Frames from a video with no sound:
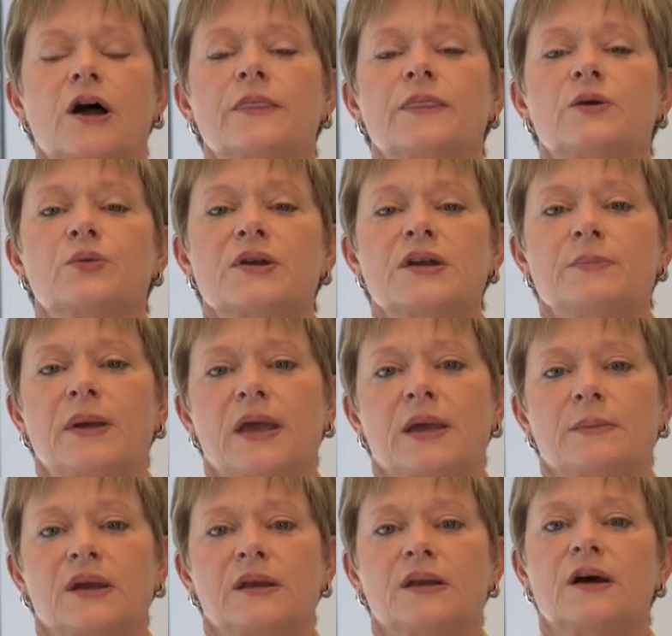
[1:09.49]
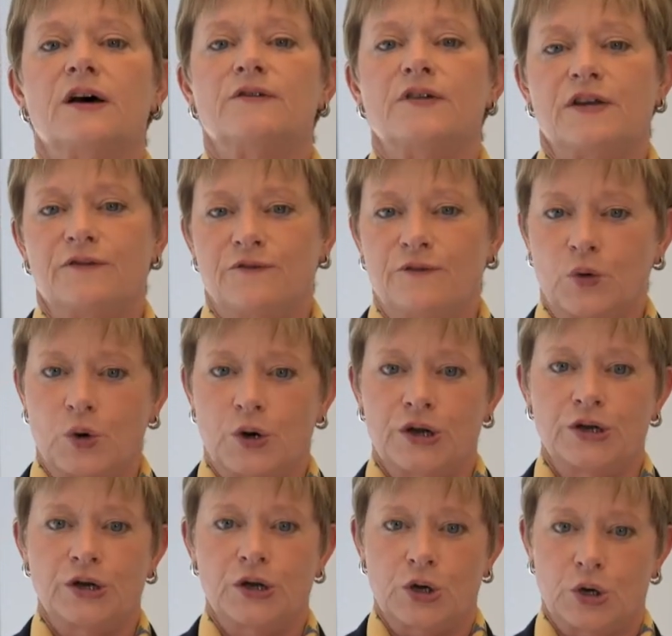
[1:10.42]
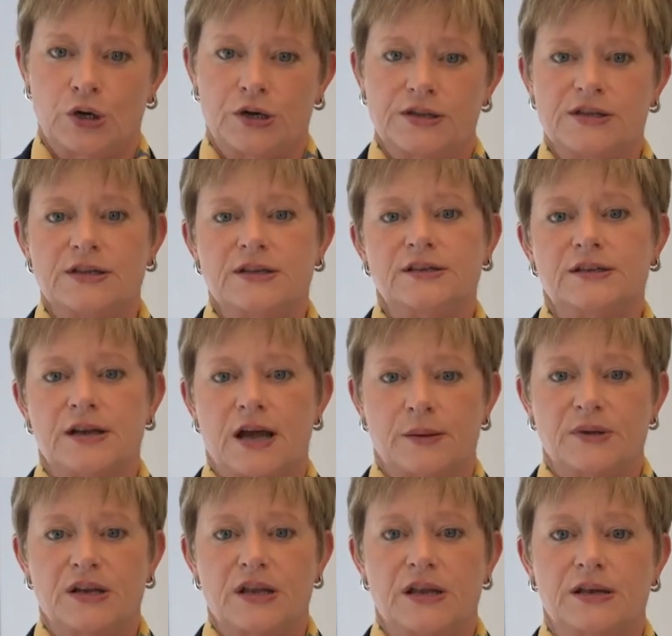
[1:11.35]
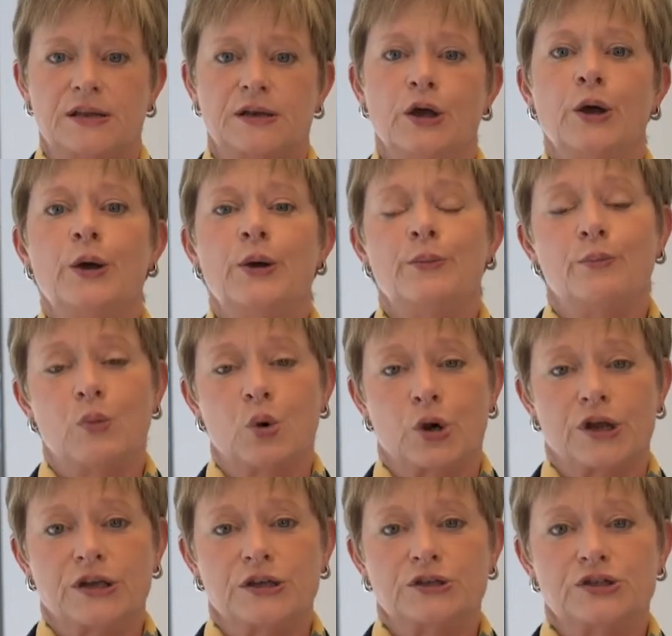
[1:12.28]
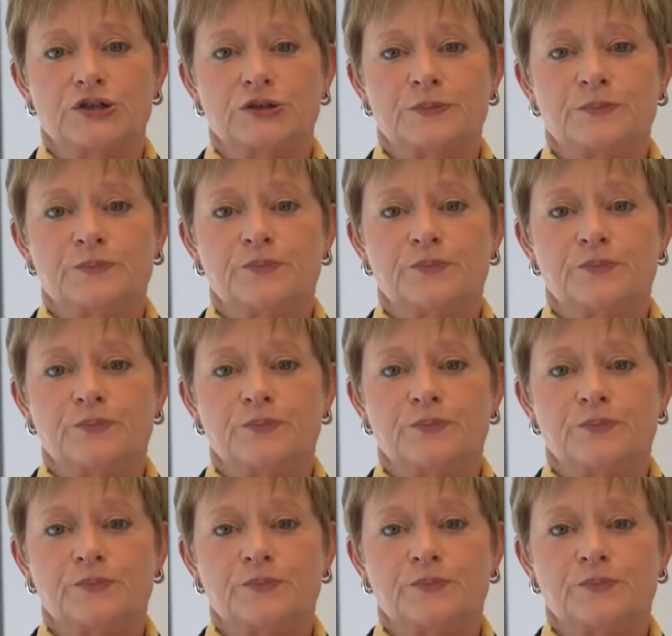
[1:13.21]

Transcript: on the repayment of a foreign currency denominated mortgage.